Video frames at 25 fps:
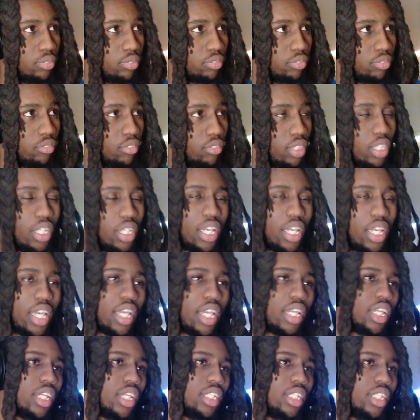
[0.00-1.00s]
Yeah,
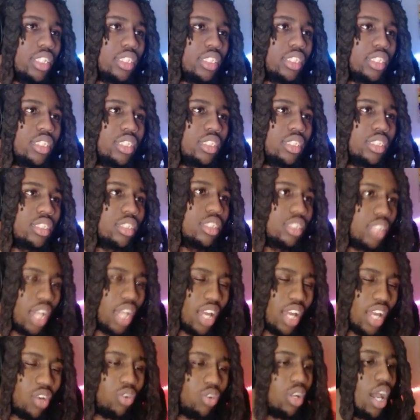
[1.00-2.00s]
cause I
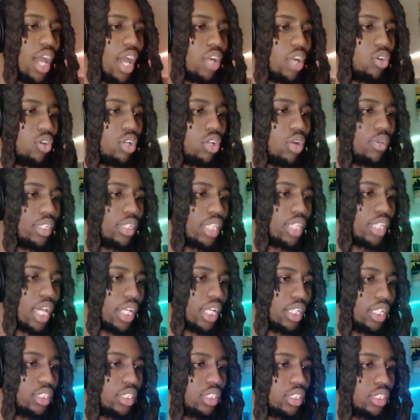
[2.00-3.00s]
don't know what that
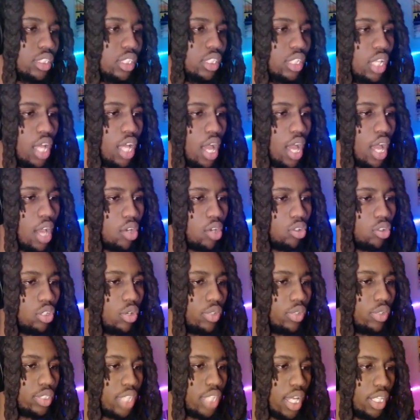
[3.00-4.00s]
is. I don't know what
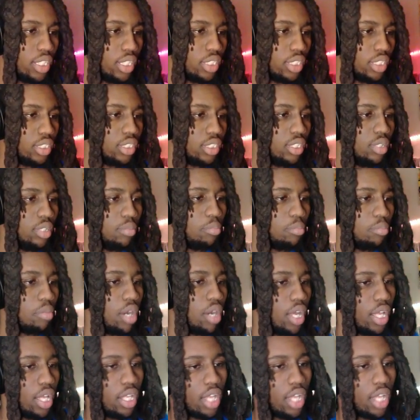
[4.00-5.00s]
that is.
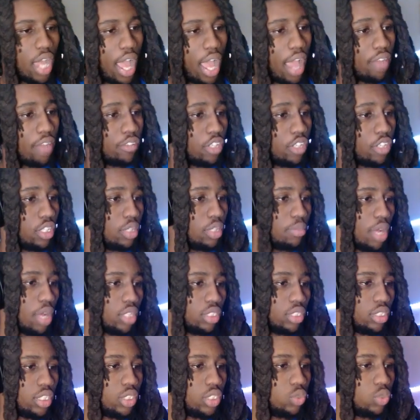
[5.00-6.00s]
But I've heard about
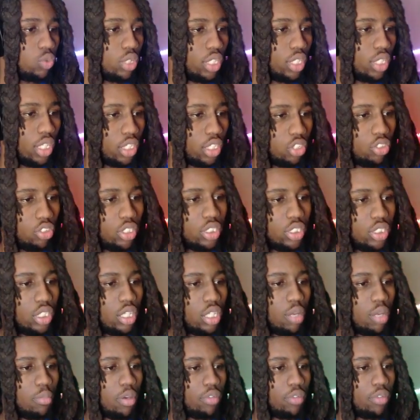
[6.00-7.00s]
this one. Increase the
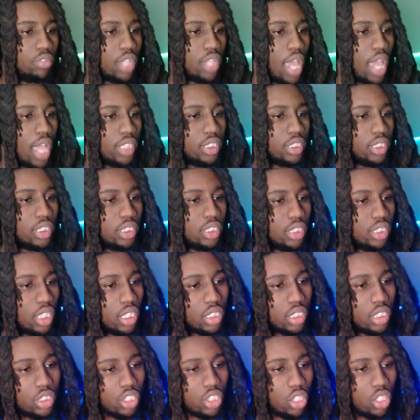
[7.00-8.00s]
number of dashes in
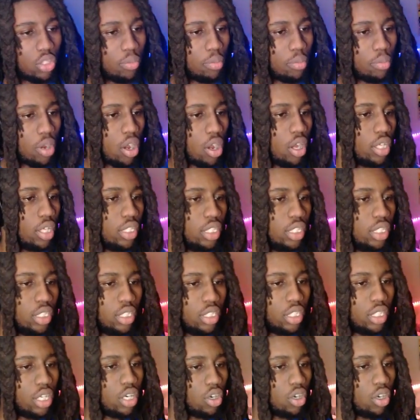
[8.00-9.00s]
Eternal Bond,
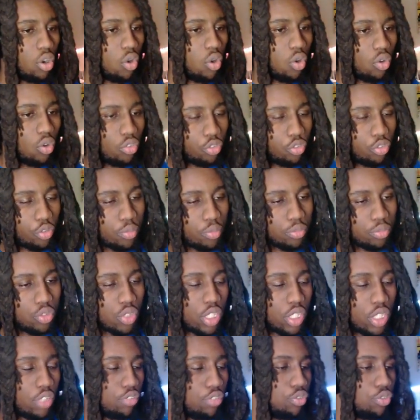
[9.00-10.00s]
her ult, from 3 to
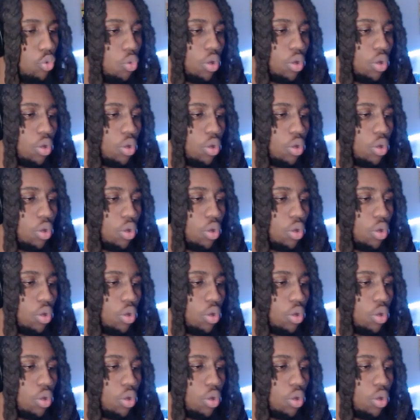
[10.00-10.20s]
4.